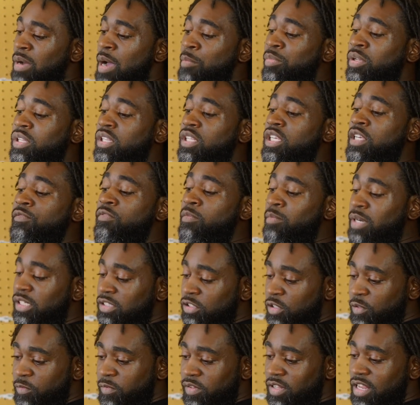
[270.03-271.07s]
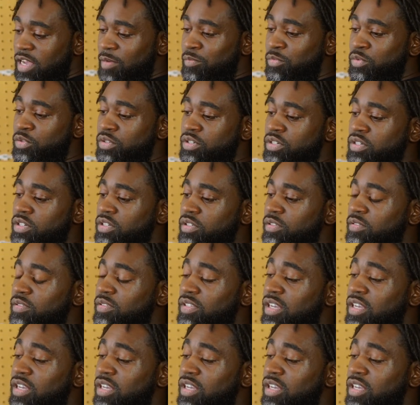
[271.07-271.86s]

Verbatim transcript: I believe in myself a lot more.